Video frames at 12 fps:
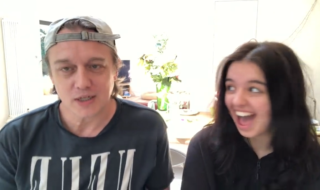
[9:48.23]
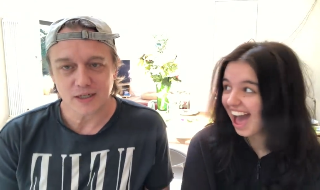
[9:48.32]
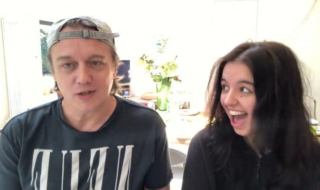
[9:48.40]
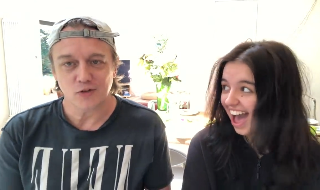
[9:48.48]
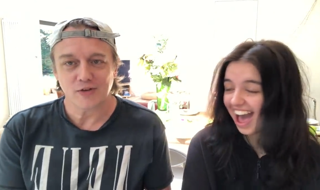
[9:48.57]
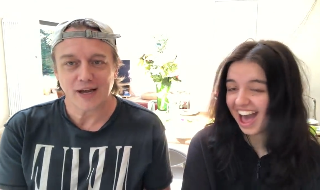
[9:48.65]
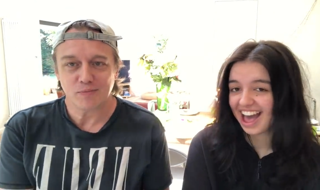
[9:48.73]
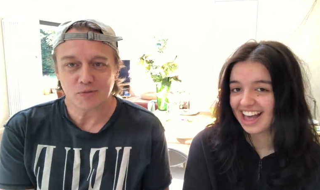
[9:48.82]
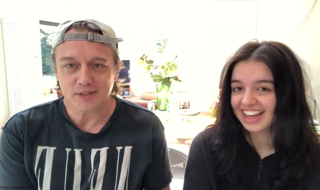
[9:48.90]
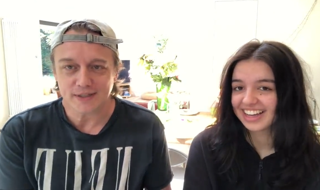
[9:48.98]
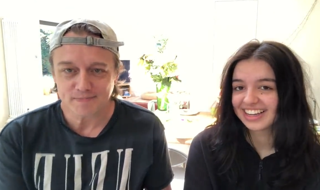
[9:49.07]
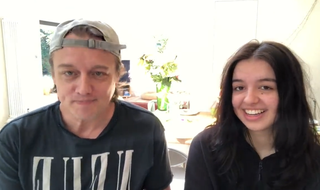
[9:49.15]
Speaker 1: dying off
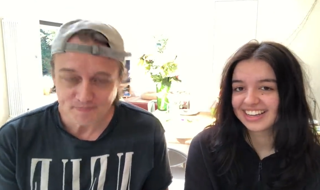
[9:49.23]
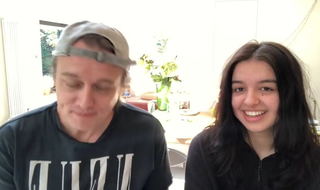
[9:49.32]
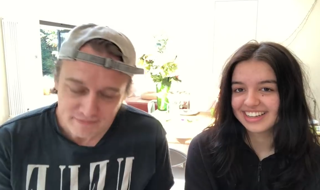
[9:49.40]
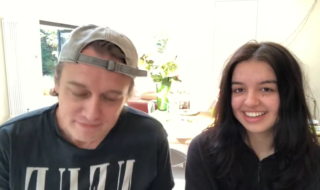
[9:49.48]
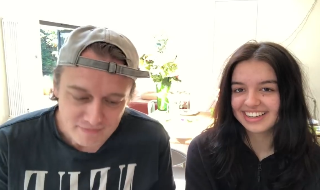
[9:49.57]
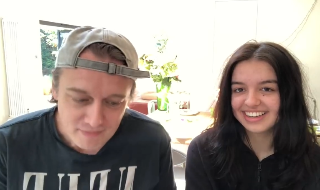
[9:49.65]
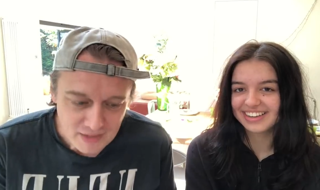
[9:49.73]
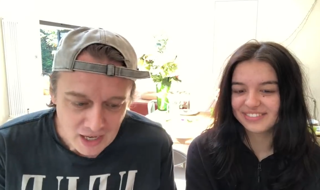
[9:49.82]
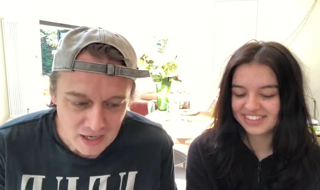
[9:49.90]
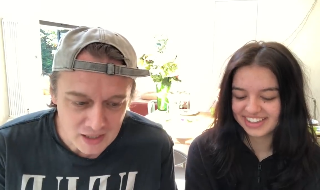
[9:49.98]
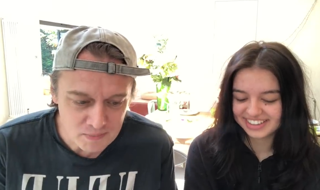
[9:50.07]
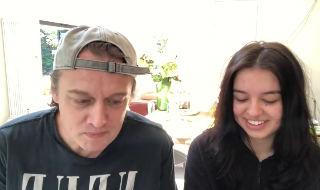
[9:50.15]
camera there.
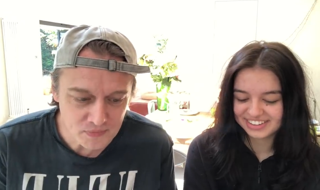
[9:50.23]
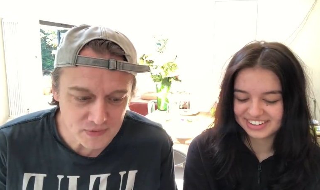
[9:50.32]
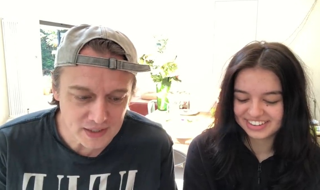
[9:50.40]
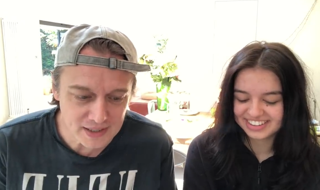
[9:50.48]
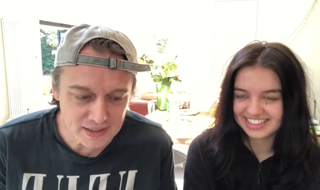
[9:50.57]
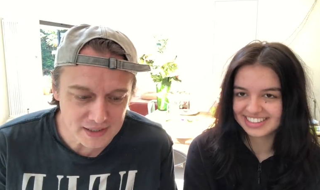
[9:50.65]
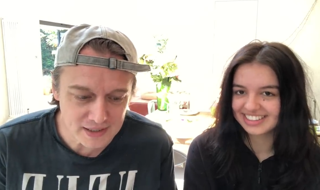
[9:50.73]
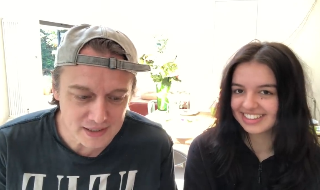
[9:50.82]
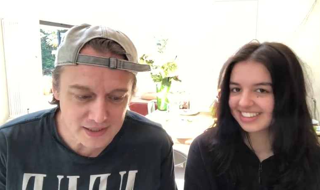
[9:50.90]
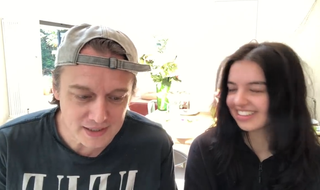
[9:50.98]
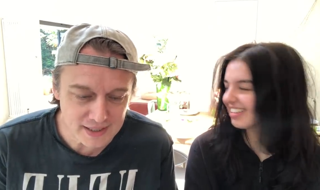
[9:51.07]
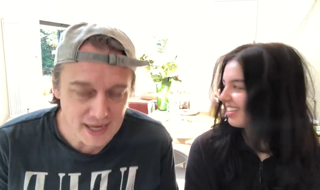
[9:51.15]
Oh, um, God.
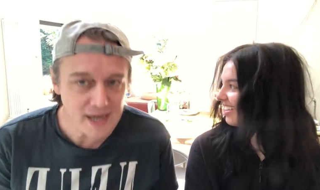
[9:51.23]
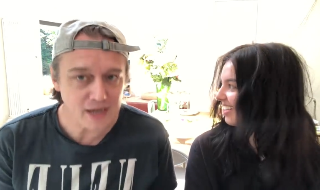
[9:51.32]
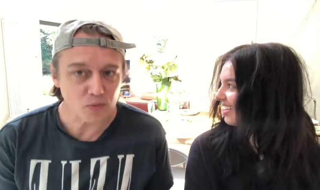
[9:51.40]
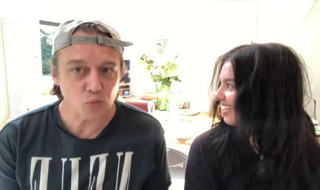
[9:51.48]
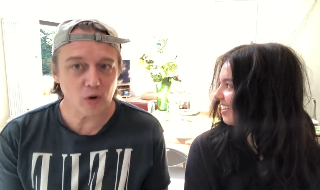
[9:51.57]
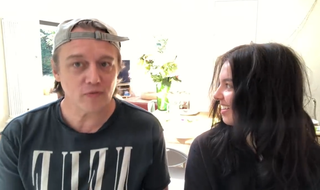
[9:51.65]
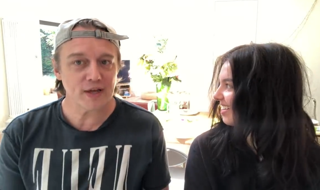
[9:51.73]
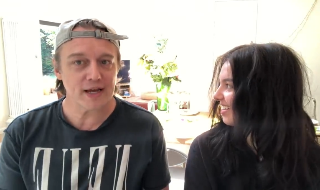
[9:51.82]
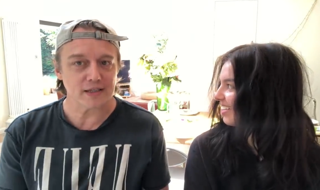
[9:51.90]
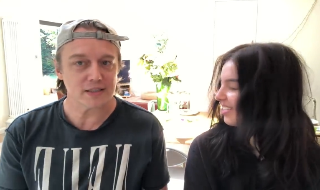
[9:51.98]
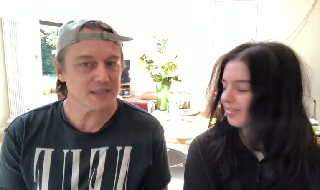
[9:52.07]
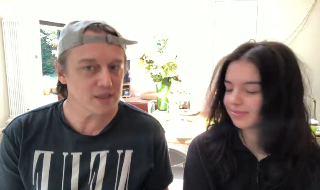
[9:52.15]
Yeah, what of
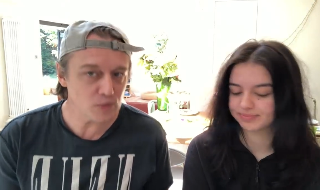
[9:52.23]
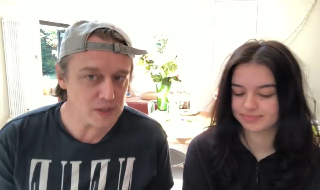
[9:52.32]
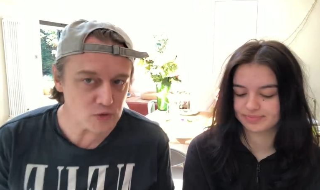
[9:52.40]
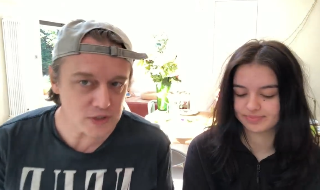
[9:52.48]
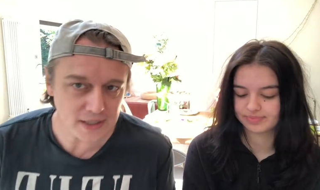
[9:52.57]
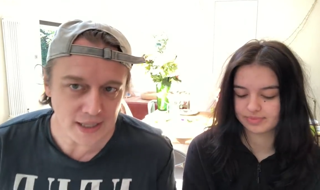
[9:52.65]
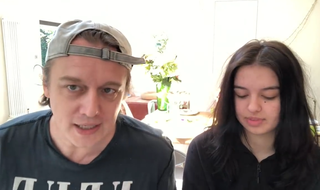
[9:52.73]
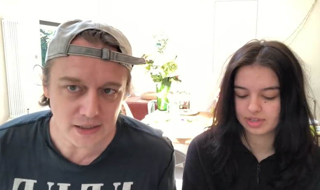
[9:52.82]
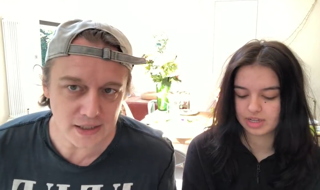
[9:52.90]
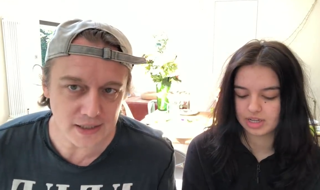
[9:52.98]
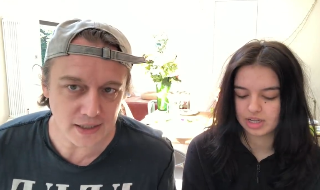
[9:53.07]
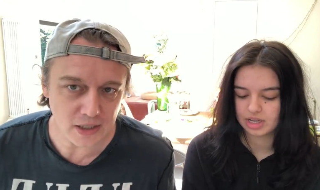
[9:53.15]
that? Does anyone else think
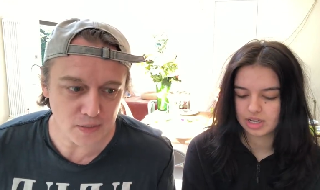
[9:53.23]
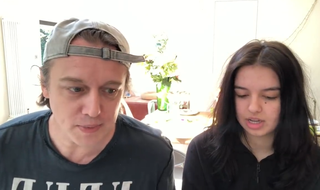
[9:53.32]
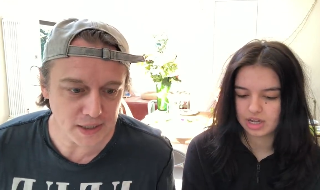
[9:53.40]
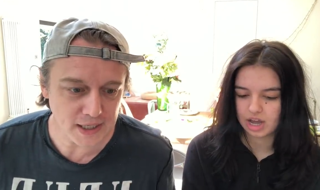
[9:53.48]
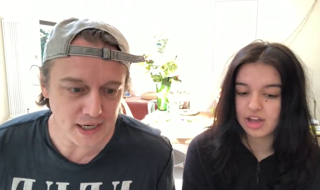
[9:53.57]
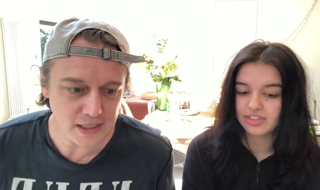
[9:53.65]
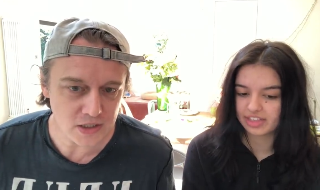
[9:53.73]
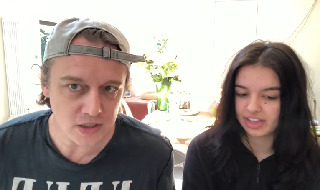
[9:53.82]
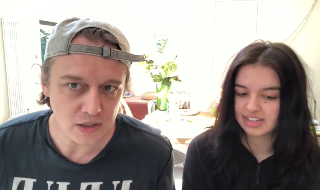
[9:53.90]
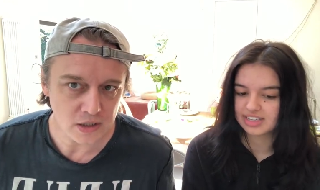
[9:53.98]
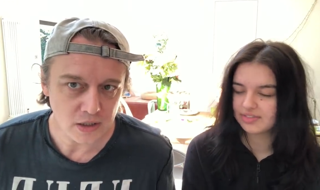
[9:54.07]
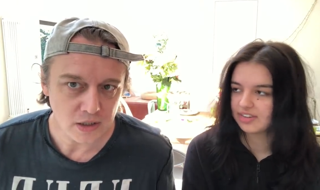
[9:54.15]
that? Do you think that could be the case? I think
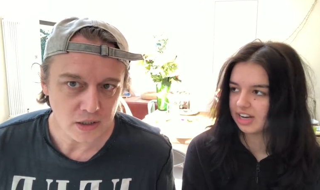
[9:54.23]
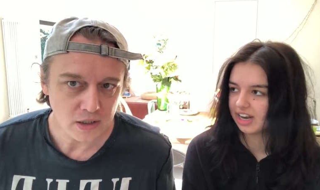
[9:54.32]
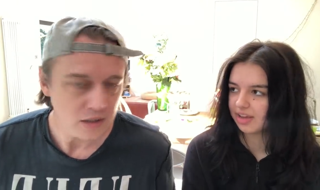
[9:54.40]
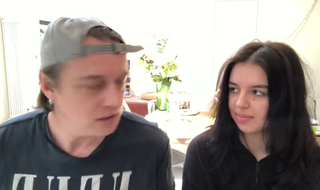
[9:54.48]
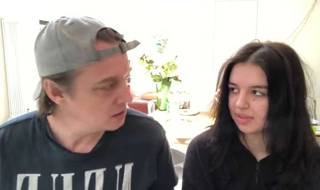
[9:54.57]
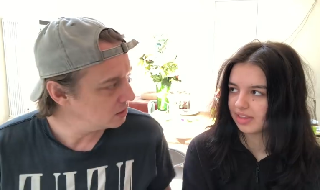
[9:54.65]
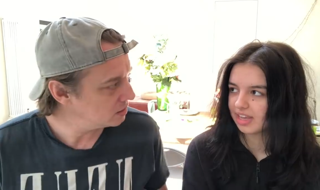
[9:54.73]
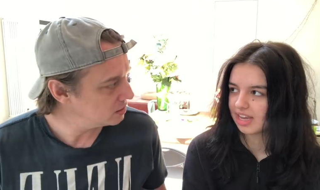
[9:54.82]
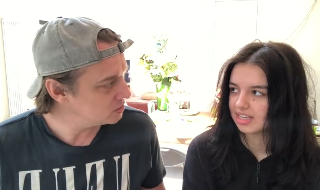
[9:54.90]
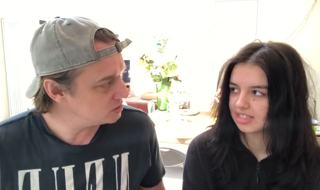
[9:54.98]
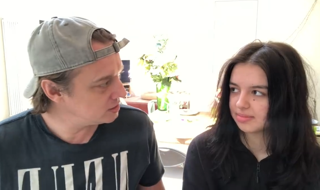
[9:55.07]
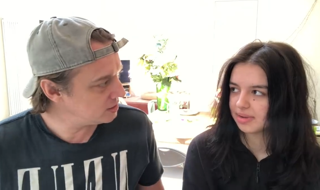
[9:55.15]
that
Speaker 2: definitely could be the
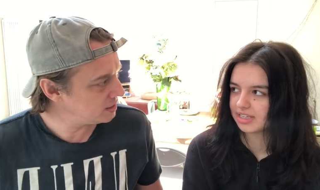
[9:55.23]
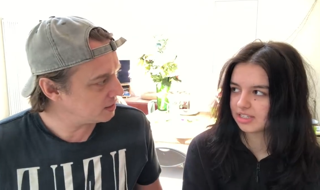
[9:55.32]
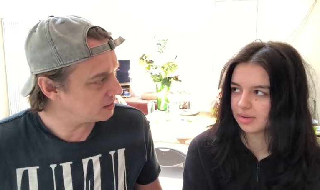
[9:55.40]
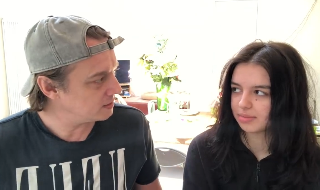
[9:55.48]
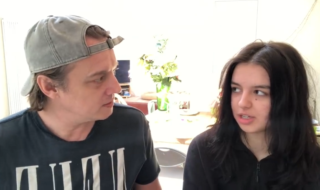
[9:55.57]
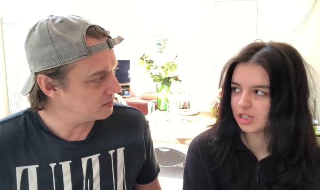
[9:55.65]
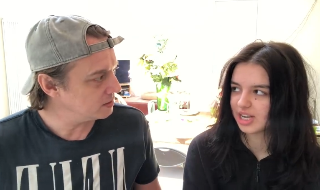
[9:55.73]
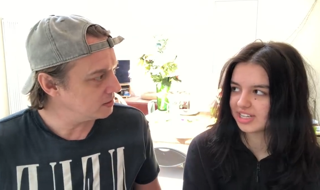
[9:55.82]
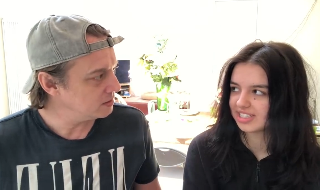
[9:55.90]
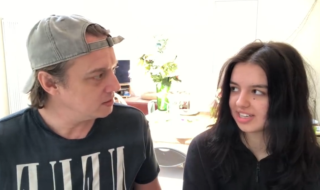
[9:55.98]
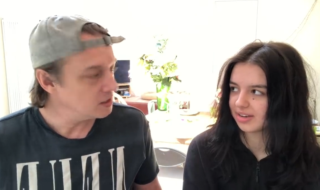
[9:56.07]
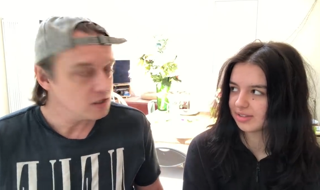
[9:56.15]
case. Do you it makes so much
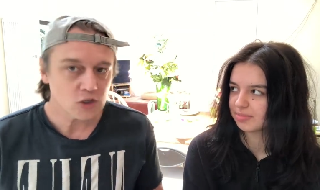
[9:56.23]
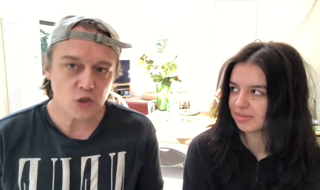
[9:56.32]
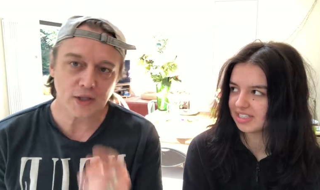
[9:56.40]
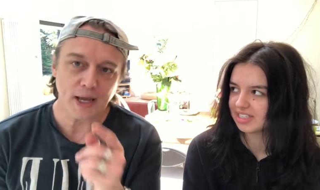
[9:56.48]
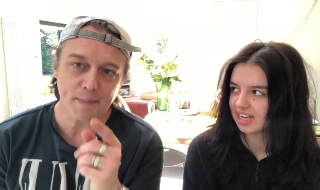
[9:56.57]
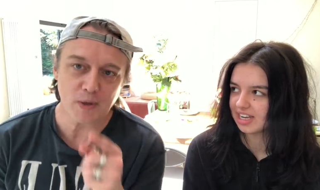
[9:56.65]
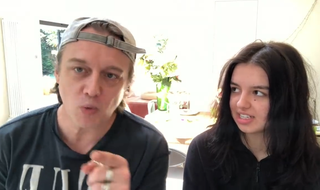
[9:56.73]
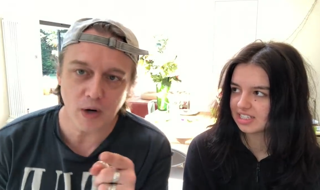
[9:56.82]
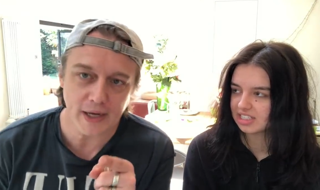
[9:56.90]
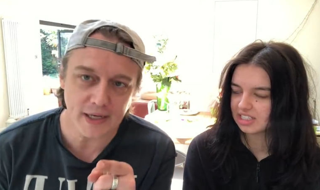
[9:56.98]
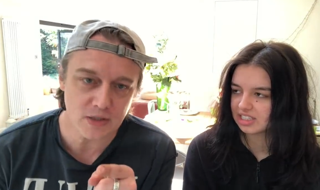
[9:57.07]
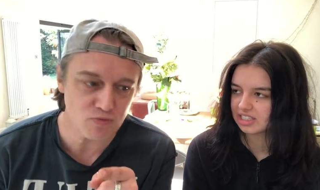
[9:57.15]
sense now. Could
Speaker 1: that be
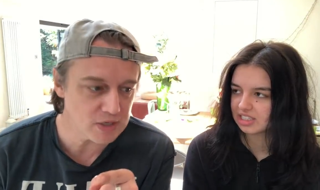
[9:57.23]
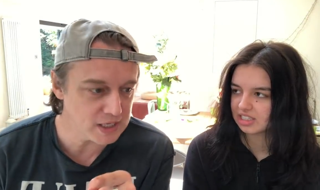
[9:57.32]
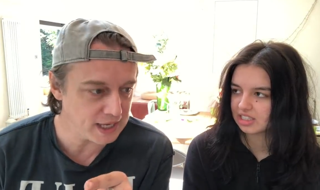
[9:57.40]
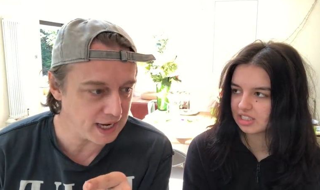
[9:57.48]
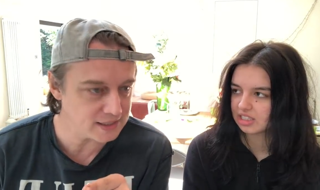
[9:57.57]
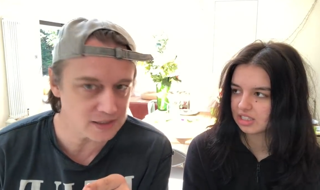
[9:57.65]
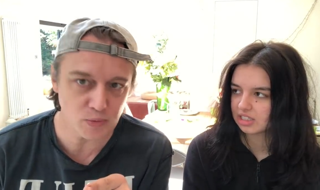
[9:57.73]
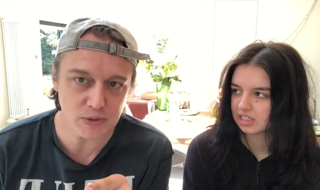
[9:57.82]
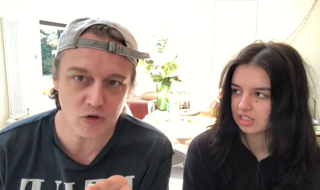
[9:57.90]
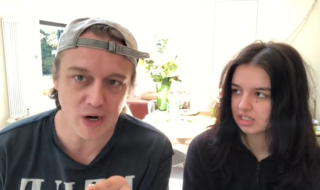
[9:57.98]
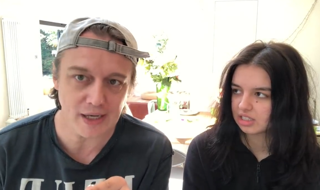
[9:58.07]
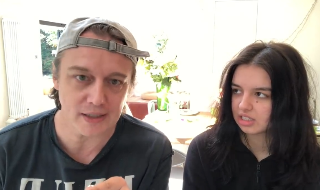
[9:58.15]
why he's really handy
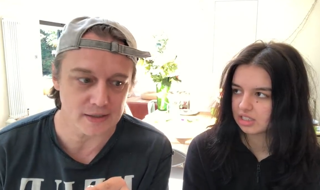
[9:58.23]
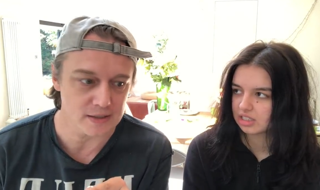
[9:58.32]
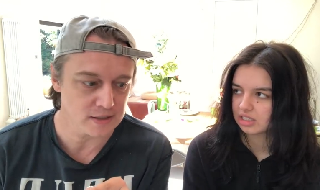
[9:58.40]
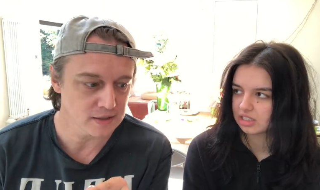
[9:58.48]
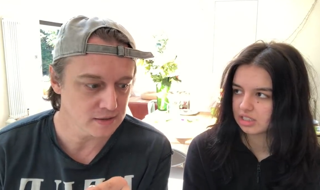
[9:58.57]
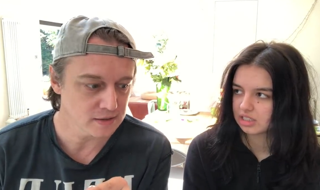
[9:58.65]
with dragons?